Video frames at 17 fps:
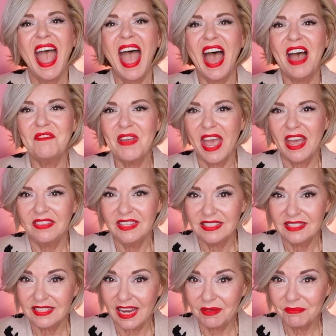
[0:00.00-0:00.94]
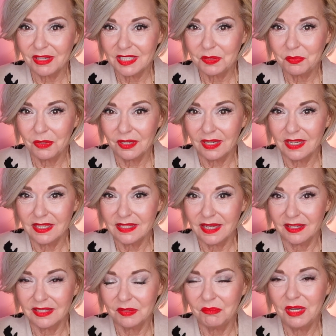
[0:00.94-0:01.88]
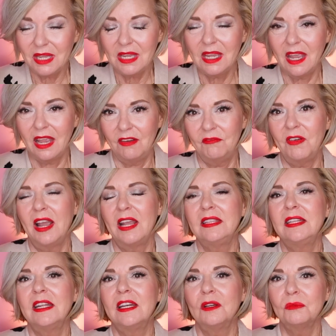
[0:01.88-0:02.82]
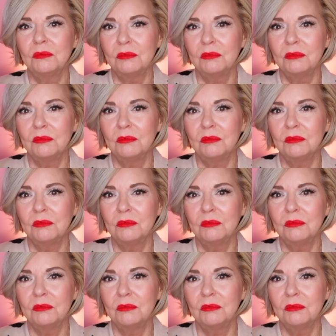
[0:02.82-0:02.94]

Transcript: have had the same experience as me and find that it